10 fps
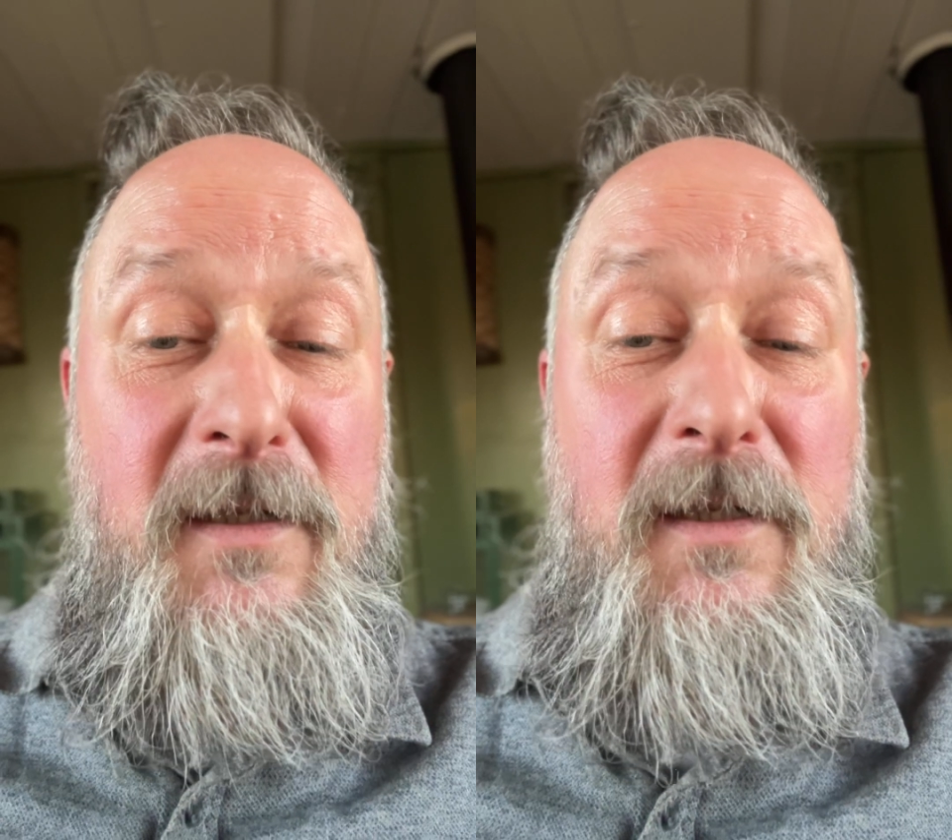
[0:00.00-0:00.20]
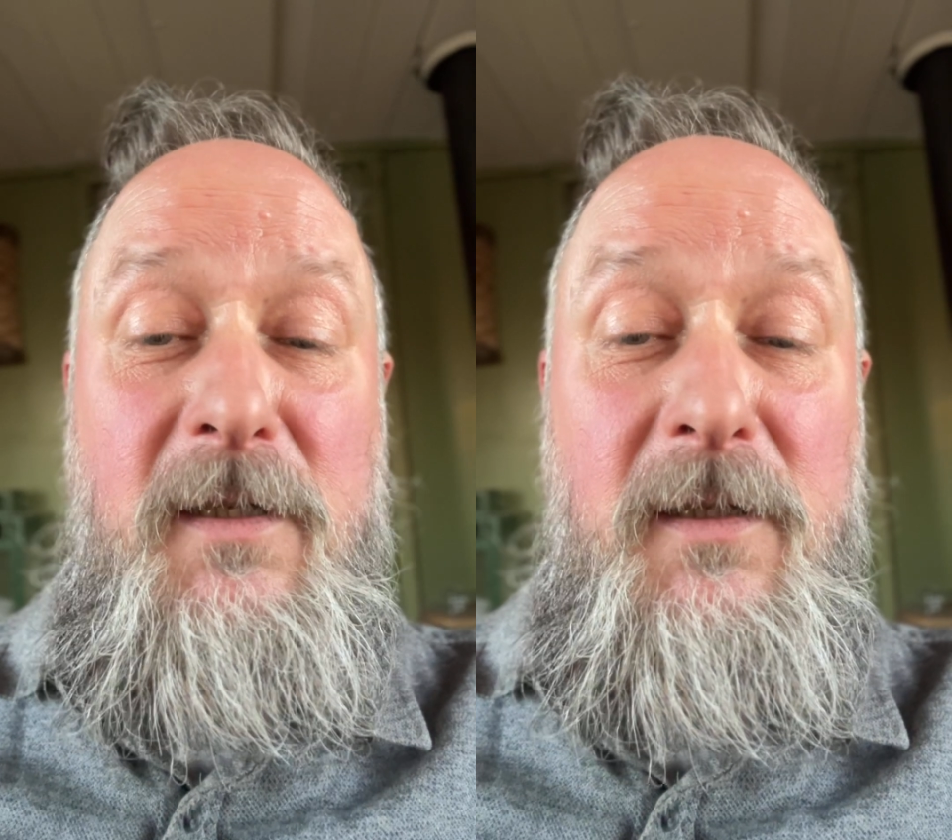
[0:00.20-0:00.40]

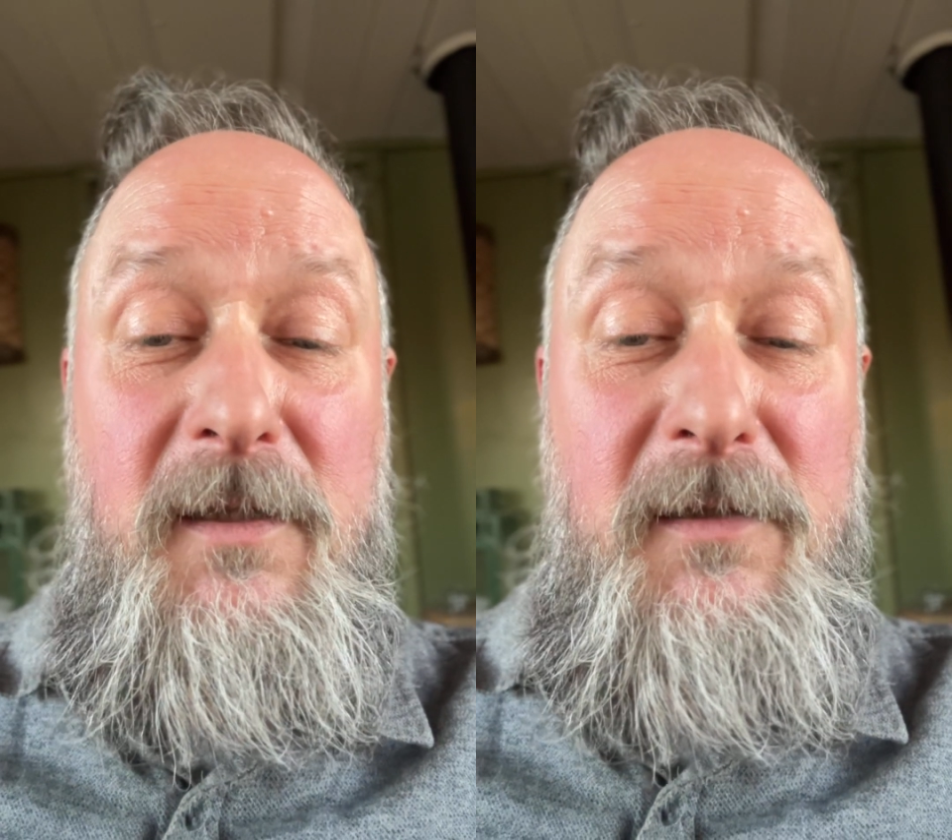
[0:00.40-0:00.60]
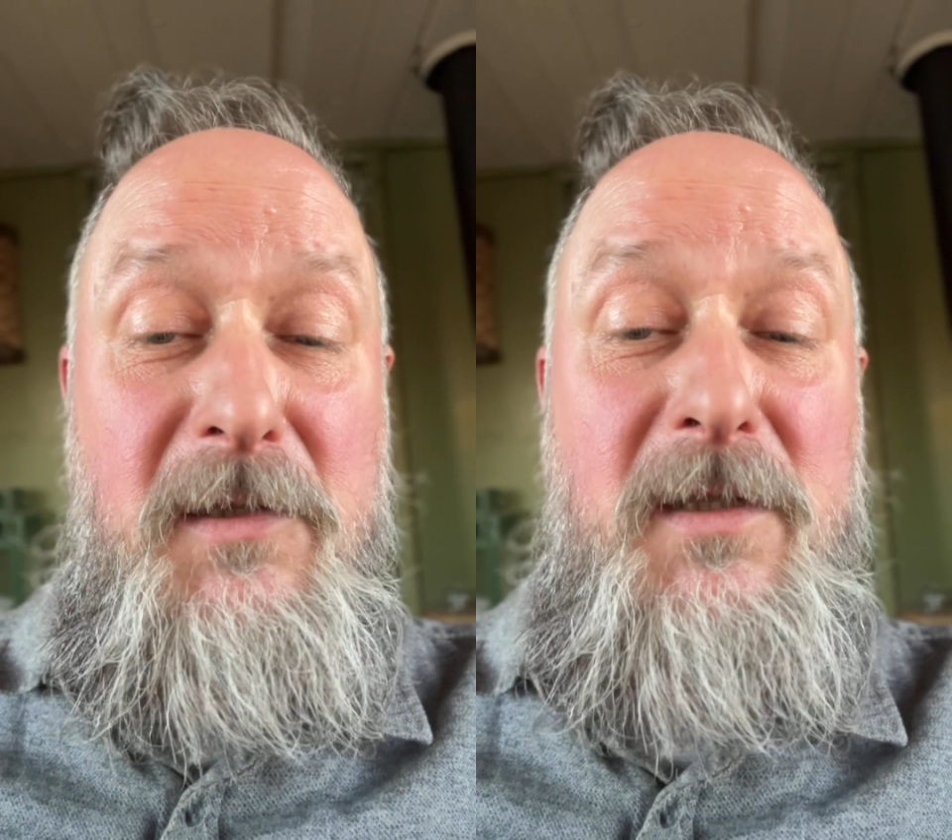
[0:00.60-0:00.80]

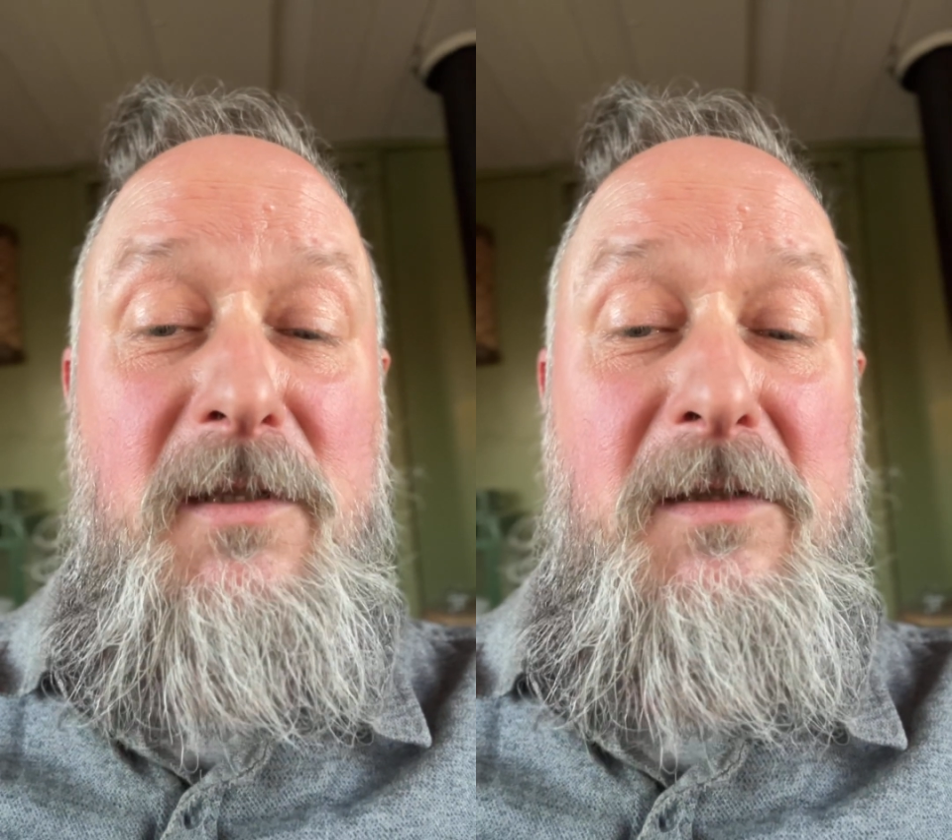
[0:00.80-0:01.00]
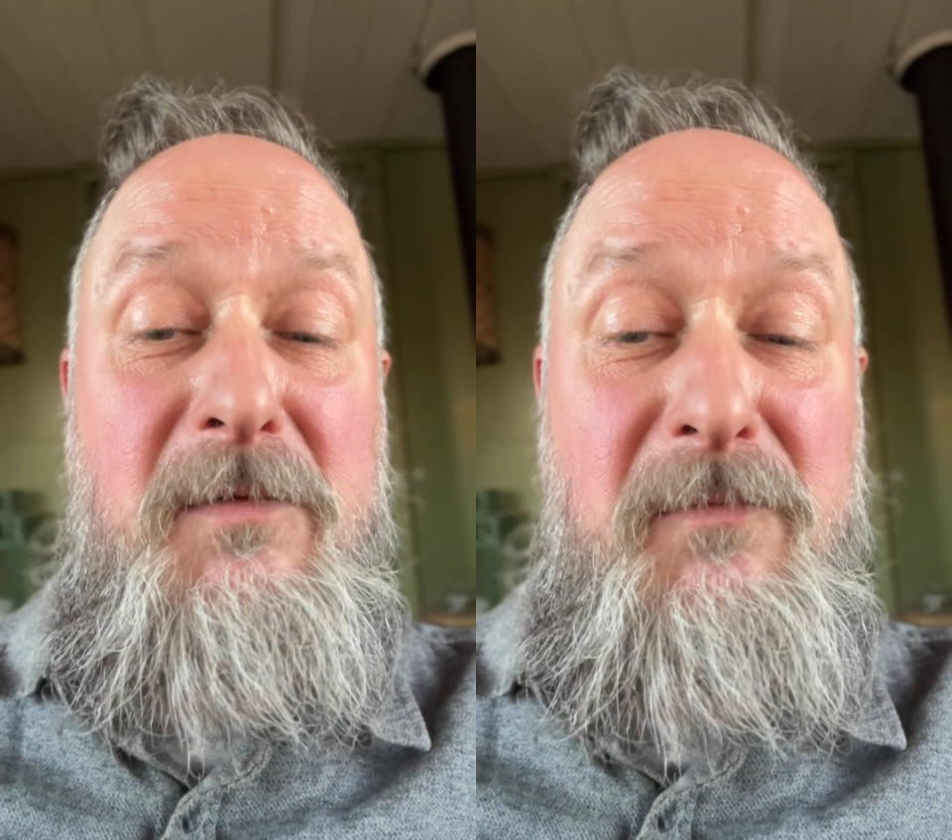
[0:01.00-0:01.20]
and
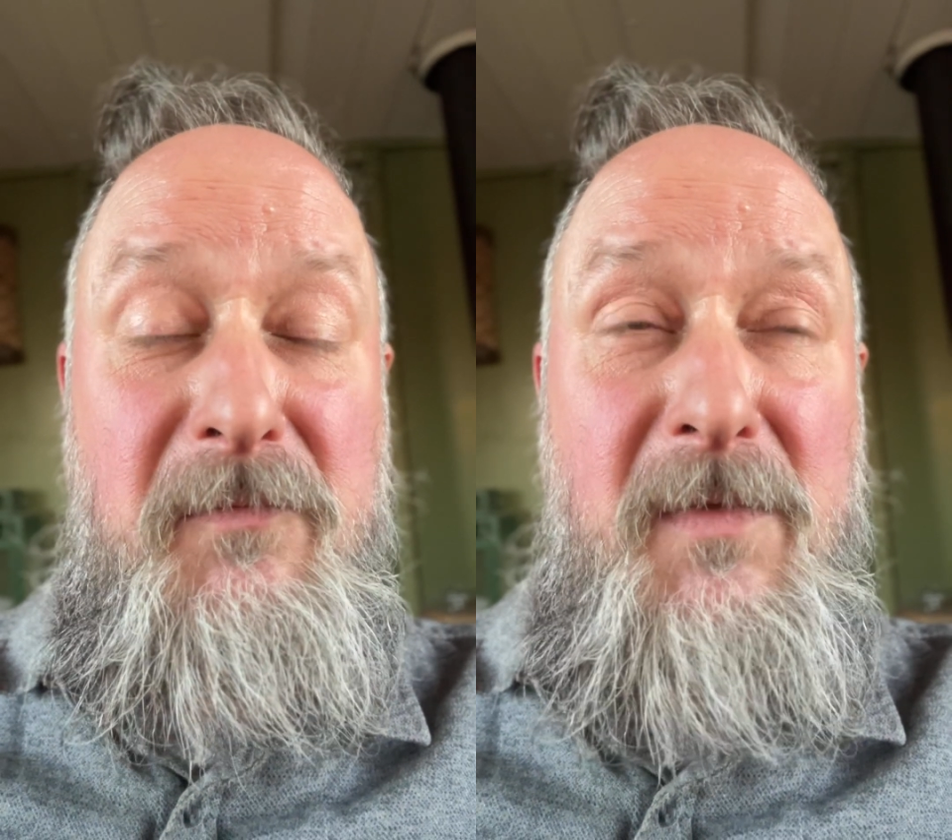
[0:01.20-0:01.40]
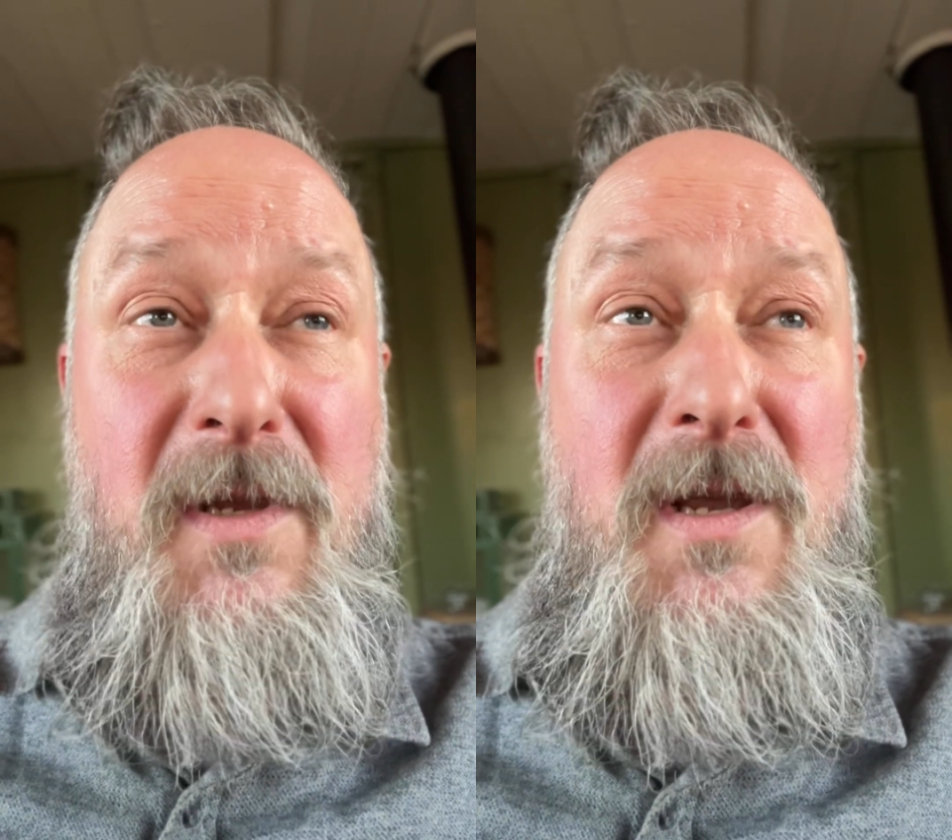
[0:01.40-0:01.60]

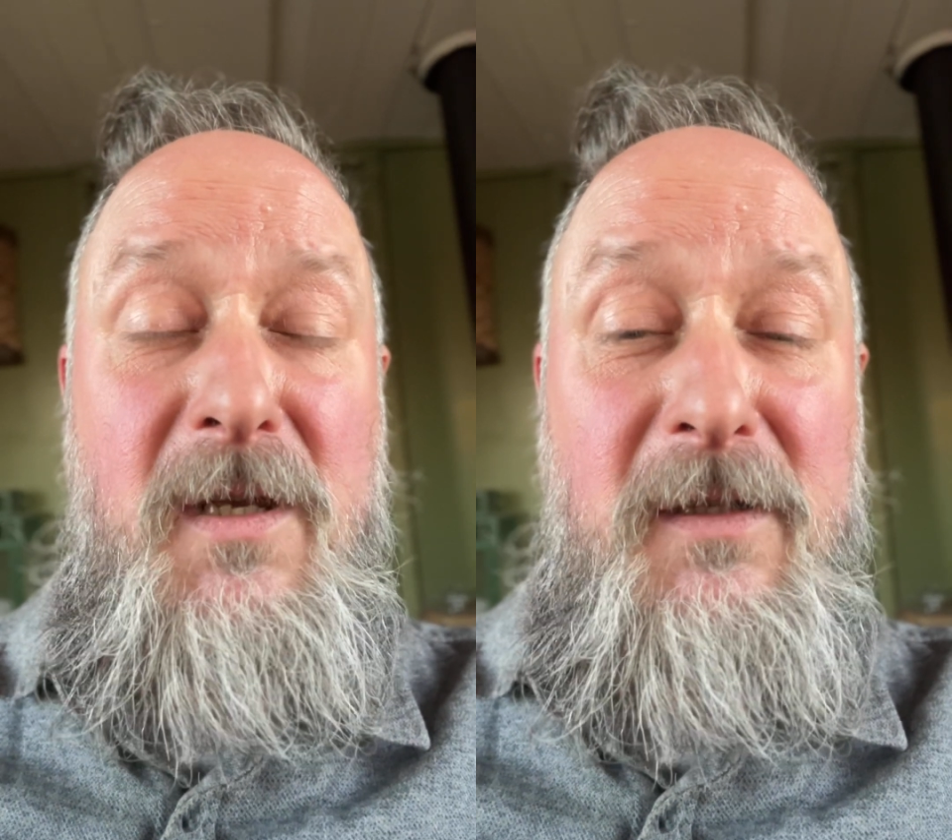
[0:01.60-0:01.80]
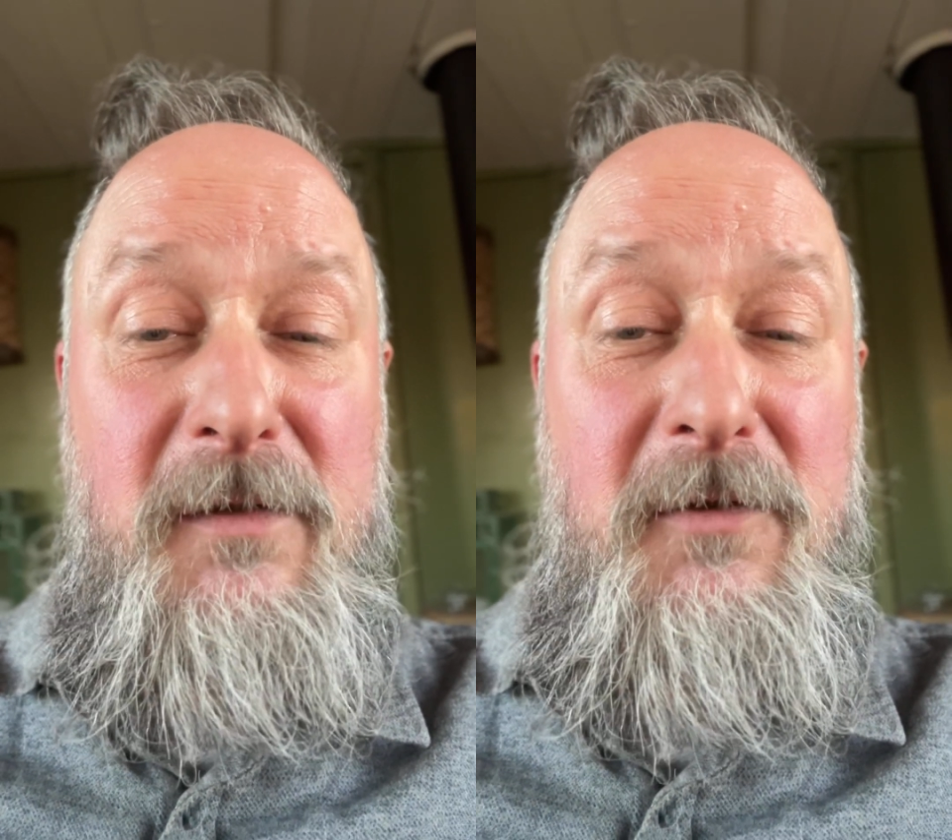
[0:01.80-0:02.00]
I